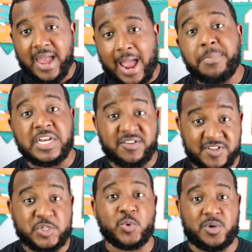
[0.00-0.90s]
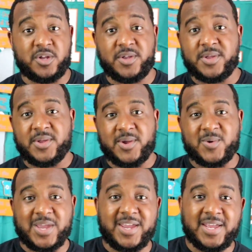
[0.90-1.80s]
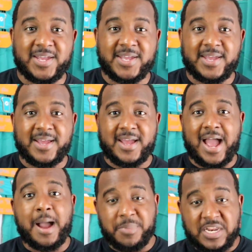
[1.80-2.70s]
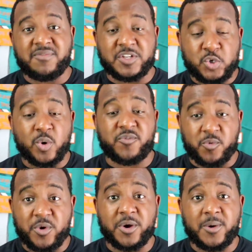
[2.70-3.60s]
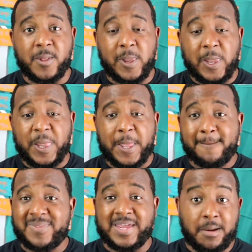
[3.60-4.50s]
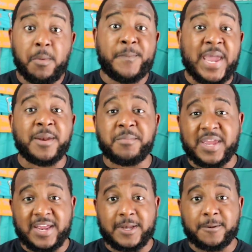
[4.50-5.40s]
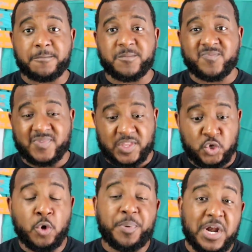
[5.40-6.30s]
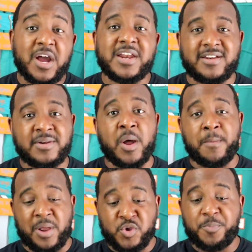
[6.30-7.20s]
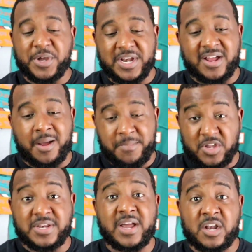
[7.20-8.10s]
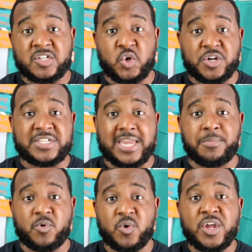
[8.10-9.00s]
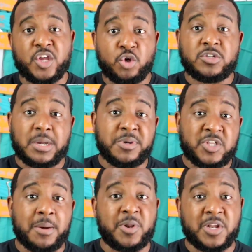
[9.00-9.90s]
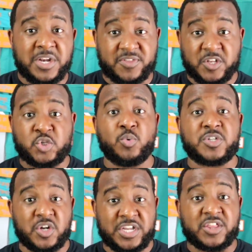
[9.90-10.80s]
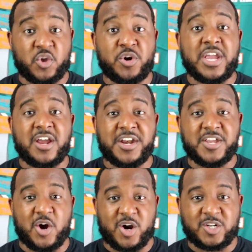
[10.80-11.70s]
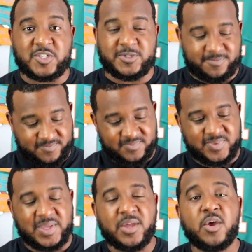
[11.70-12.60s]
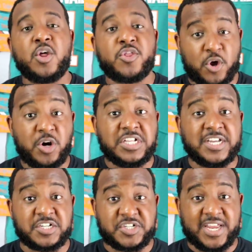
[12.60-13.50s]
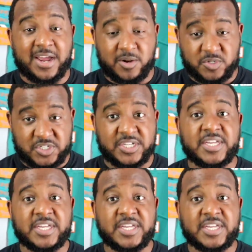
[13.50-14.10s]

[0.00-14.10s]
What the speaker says: I believe in Tua. Okay. I believe in Tua for real. And I'm a betting man. You put $1 million on the table. You tell me double or nothing. Tua's going to get 3,800 yards, 30 touchdowns,